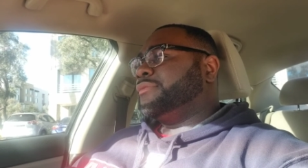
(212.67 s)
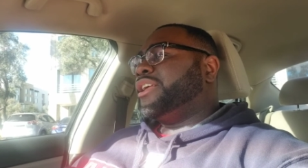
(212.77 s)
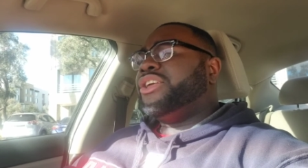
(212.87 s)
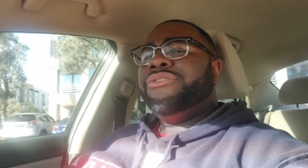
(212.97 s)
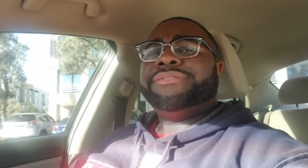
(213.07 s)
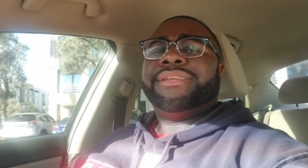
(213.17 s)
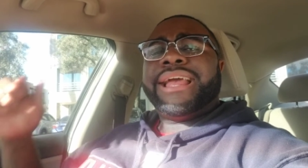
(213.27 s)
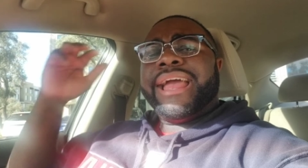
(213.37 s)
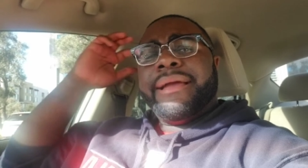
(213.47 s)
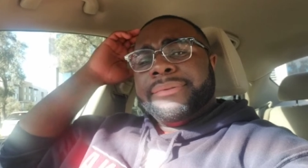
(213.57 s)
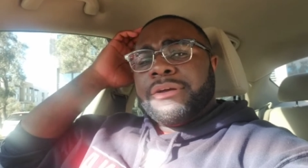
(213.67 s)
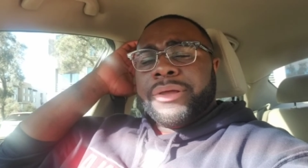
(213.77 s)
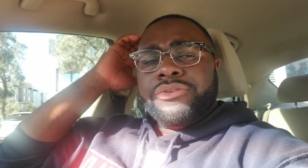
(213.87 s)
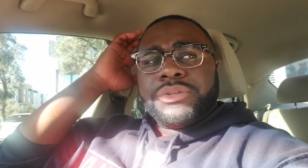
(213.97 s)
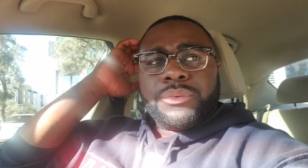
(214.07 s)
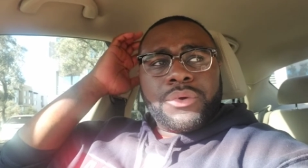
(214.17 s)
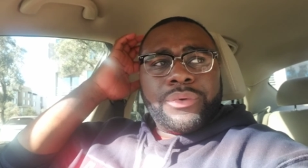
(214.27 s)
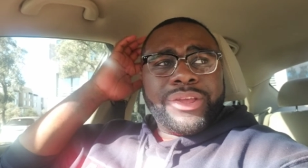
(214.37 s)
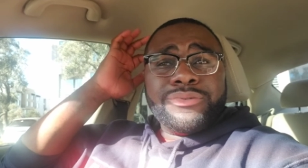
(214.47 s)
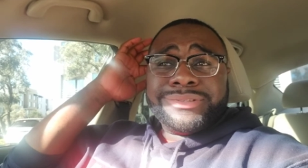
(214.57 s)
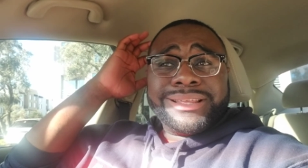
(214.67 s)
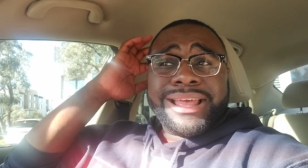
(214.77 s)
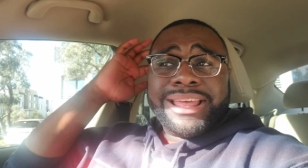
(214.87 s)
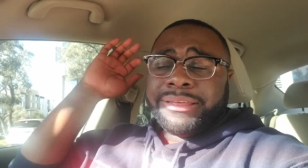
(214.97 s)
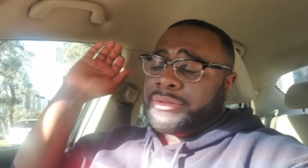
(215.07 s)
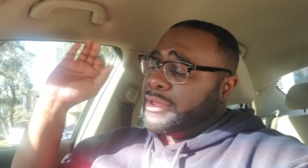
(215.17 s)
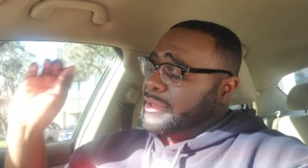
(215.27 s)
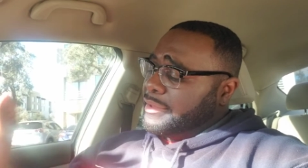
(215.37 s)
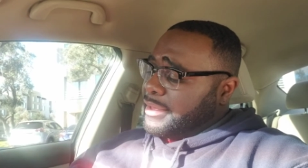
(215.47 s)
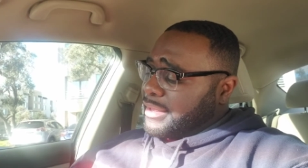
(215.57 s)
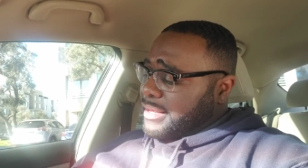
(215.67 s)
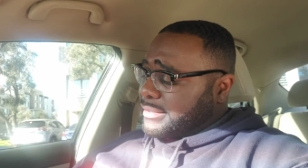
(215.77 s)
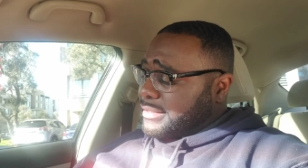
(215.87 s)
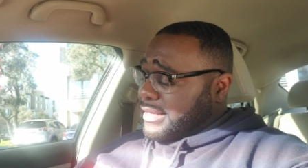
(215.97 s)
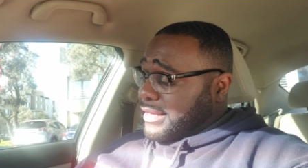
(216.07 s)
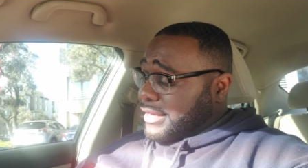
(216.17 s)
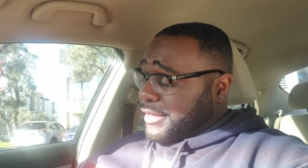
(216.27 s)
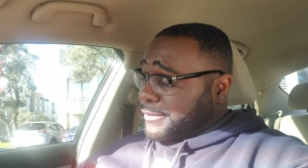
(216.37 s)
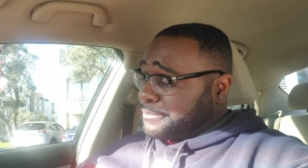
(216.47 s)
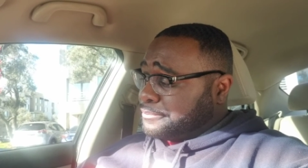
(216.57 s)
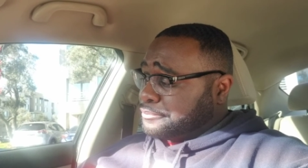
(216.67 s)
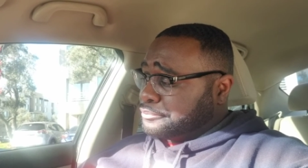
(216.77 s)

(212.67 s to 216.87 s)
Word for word: Houston game. Let me talk about Houston real quick. Houston game against um,